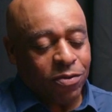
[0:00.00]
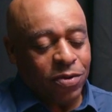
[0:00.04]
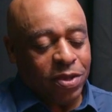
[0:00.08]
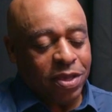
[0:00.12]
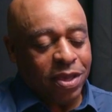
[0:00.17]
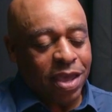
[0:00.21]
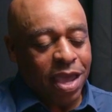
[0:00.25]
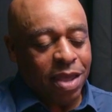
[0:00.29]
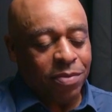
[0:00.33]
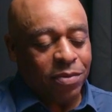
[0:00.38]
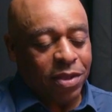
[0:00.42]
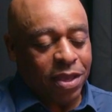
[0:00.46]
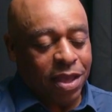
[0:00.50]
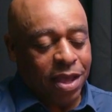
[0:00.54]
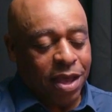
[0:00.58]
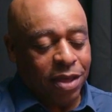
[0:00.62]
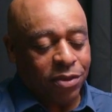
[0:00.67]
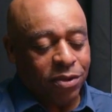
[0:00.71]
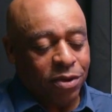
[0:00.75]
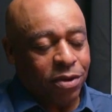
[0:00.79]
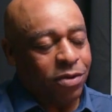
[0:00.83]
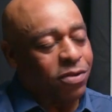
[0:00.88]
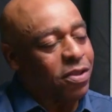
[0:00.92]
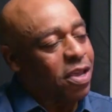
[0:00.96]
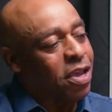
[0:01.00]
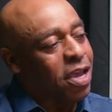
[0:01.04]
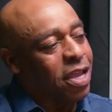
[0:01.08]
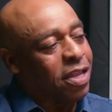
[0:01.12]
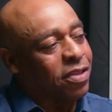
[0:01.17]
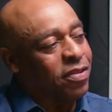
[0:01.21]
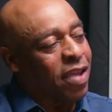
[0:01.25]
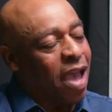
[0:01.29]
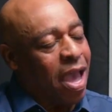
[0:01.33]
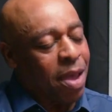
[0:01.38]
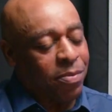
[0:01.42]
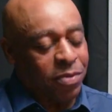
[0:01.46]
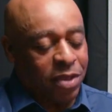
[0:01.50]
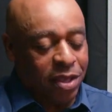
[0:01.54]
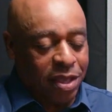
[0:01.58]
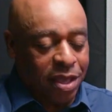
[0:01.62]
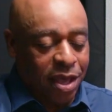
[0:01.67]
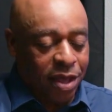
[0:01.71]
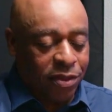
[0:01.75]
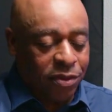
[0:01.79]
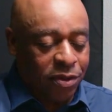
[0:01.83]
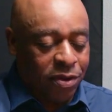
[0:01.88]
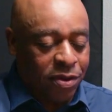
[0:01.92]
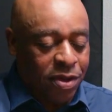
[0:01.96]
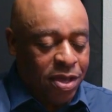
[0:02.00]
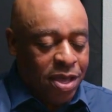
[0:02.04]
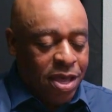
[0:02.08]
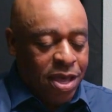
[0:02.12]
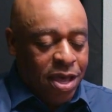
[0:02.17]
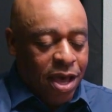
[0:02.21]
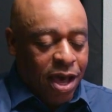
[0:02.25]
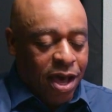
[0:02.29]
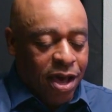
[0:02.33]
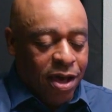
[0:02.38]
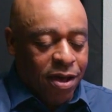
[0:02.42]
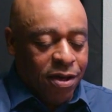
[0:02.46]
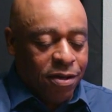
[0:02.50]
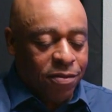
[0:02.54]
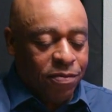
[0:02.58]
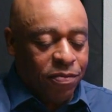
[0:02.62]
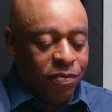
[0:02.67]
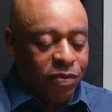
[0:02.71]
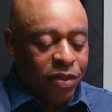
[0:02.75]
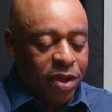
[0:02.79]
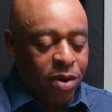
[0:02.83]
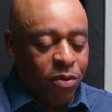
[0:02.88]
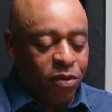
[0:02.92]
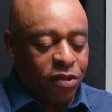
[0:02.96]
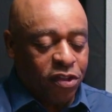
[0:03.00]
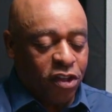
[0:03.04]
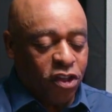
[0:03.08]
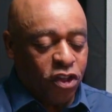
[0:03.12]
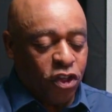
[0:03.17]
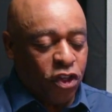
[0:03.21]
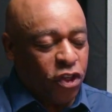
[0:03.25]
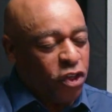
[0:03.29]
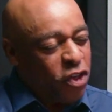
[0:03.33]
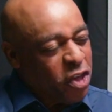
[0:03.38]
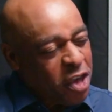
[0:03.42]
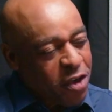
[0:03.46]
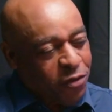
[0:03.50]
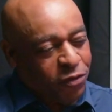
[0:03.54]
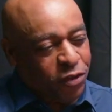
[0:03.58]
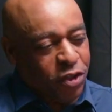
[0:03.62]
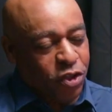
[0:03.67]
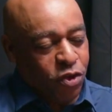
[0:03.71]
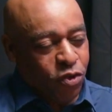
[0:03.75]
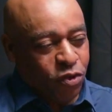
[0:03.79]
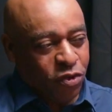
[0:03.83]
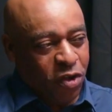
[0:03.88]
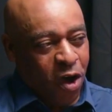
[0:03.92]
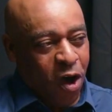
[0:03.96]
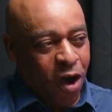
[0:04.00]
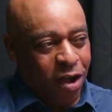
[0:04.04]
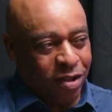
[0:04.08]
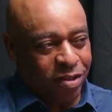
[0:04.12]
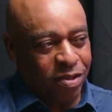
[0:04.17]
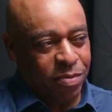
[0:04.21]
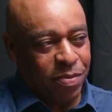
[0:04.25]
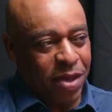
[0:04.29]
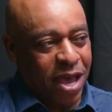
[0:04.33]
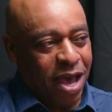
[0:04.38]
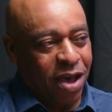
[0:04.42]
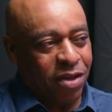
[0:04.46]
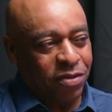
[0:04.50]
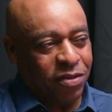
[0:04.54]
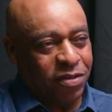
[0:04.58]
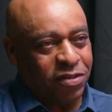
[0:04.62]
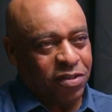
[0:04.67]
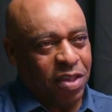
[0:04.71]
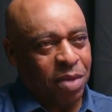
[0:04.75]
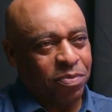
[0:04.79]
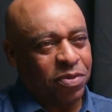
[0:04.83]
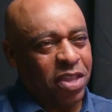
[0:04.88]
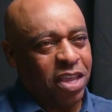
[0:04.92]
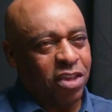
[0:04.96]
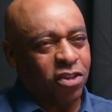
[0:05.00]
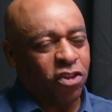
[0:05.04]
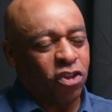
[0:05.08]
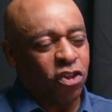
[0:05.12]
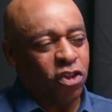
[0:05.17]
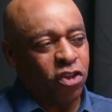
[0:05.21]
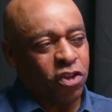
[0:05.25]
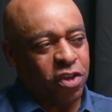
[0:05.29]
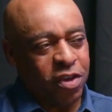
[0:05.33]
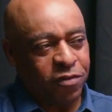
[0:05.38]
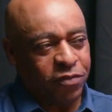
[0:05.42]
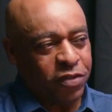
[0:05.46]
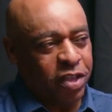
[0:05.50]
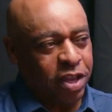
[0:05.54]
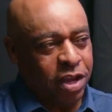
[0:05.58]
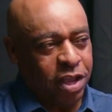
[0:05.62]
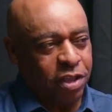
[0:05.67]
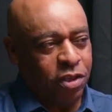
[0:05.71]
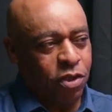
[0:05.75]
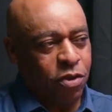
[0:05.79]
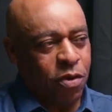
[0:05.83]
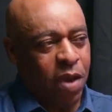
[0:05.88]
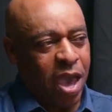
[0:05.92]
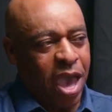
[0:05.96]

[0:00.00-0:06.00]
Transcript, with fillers: we came together and time together. Uh, there was a shift you talked about. Something shifted in you